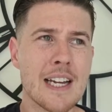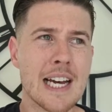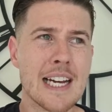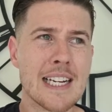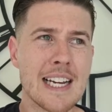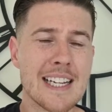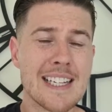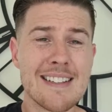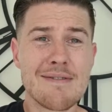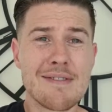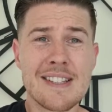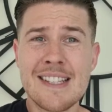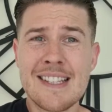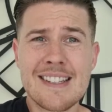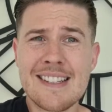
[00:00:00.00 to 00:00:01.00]
And
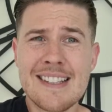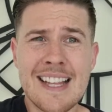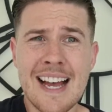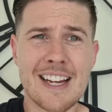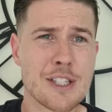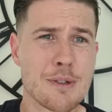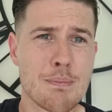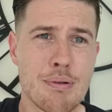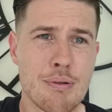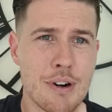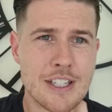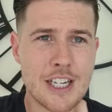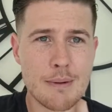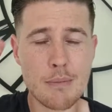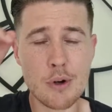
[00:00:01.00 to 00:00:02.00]
that's
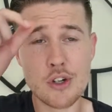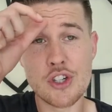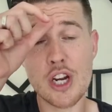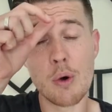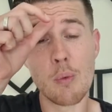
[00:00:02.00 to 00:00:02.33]
pretty much it.